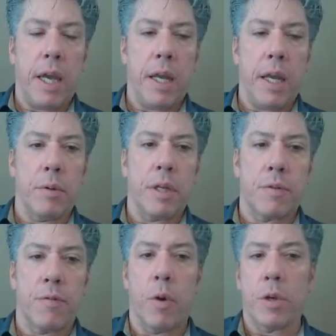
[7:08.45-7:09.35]
And it, it's
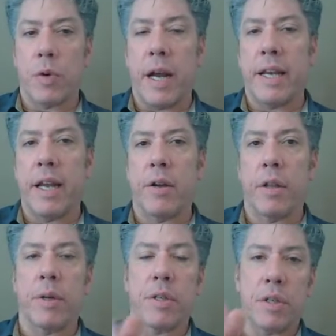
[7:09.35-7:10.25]
forced right now. In other
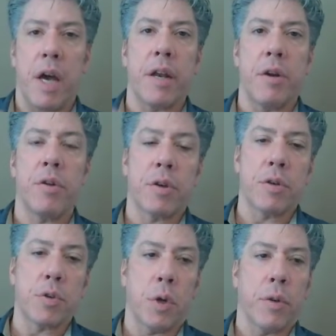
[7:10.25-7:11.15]
words, it's not under the
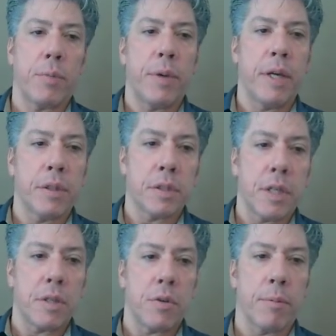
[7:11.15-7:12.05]
control of the
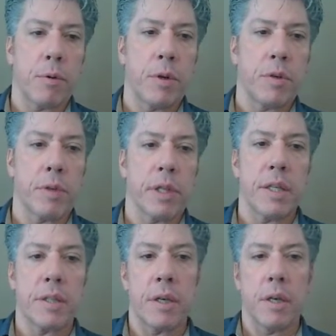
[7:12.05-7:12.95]
PLC, so I'm going to
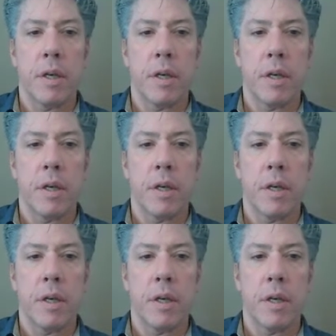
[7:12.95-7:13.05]
release it